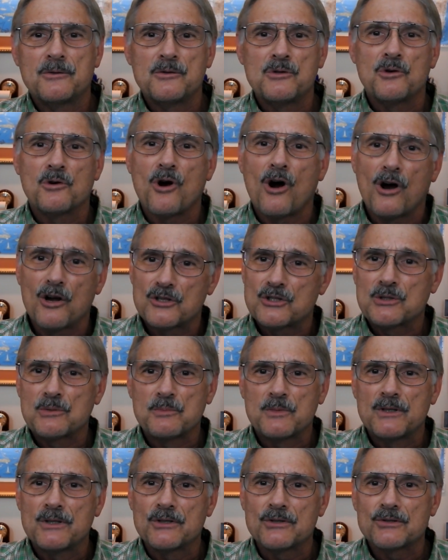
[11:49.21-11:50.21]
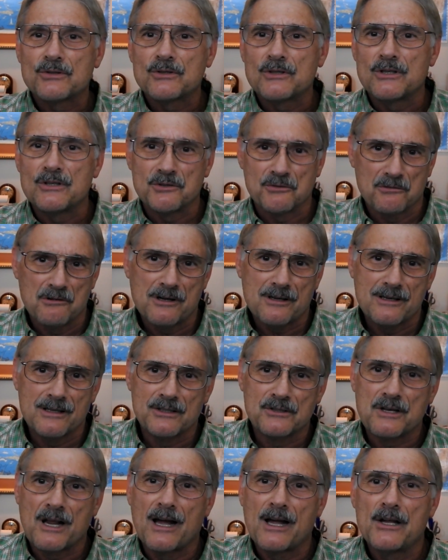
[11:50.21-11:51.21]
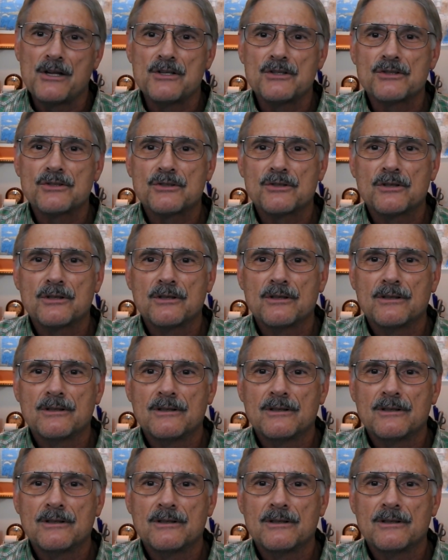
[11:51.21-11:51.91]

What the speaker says: Your awesomeness is recognized.